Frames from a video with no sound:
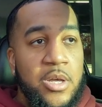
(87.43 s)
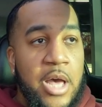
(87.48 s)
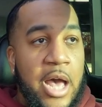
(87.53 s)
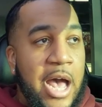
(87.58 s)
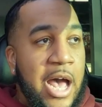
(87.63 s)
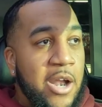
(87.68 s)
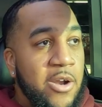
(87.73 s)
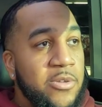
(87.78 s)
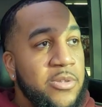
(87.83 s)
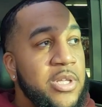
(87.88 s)

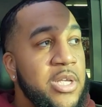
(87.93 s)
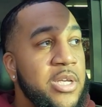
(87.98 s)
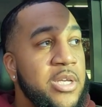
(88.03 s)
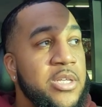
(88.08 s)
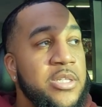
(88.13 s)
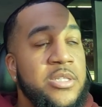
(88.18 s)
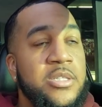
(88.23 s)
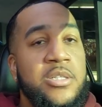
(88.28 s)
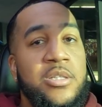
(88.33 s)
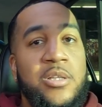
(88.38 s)
I don't think
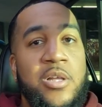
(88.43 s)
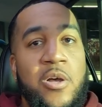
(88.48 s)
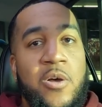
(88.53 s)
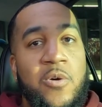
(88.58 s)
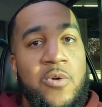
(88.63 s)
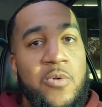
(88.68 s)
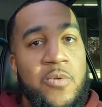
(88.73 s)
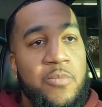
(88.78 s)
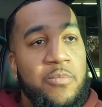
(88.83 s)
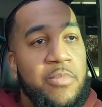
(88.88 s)
it's
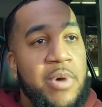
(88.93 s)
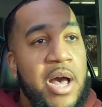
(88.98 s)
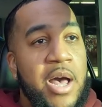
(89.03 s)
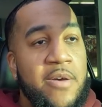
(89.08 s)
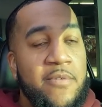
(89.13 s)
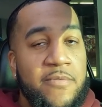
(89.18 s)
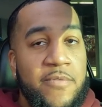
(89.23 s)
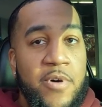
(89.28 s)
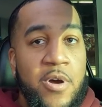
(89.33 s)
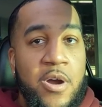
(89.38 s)
slow by
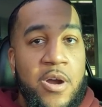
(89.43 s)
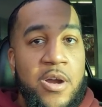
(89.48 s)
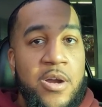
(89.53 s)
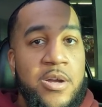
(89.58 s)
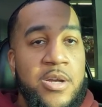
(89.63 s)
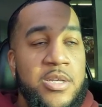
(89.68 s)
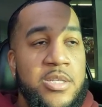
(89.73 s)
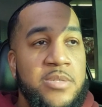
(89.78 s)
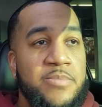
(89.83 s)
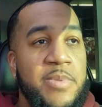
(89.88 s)
far,
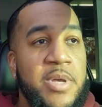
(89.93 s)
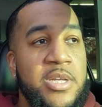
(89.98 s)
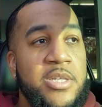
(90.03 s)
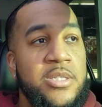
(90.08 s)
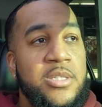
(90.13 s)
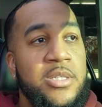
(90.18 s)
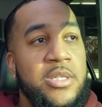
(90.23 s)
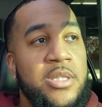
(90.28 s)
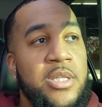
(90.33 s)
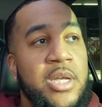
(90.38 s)

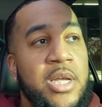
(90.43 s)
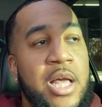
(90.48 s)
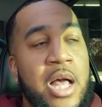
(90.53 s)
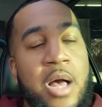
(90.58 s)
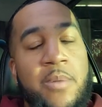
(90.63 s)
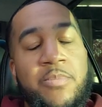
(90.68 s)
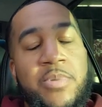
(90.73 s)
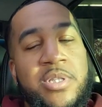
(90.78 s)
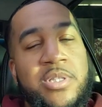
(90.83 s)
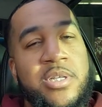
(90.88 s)
especially the
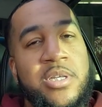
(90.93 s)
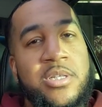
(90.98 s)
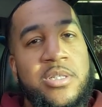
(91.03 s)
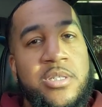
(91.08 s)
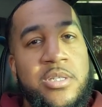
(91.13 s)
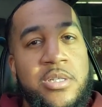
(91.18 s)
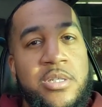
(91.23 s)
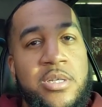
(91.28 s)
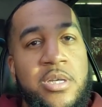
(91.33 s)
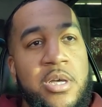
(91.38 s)

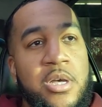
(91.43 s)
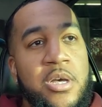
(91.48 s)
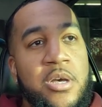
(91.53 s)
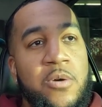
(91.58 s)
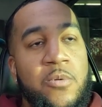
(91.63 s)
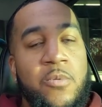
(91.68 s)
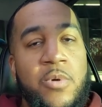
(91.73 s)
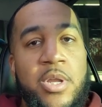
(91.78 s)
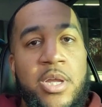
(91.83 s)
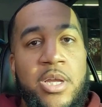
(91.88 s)
competition
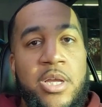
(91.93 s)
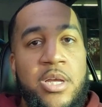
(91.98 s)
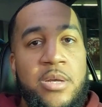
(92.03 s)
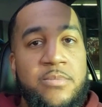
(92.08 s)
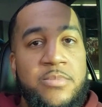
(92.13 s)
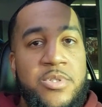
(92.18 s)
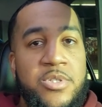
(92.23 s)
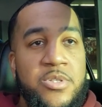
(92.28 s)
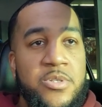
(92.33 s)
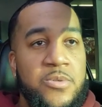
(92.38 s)
when it
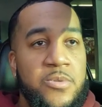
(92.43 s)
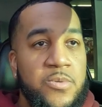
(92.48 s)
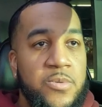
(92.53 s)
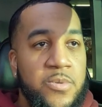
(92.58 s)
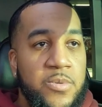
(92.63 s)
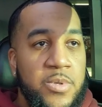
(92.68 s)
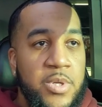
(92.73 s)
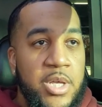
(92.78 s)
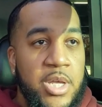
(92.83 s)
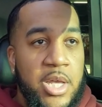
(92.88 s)
comes to
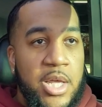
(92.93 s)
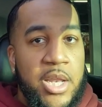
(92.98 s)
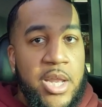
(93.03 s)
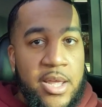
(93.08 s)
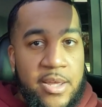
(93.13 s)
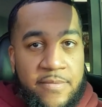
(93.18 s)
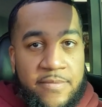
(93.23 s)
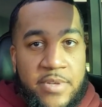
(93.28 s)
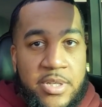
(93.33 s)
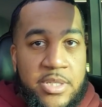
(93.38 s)

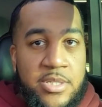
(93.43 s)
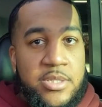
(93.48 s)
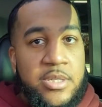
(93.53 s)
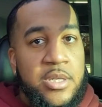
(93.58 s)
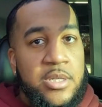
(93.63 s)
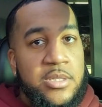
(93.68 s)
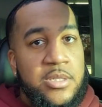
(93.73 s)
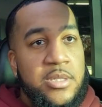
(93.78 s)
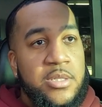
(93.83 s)
NA V6s.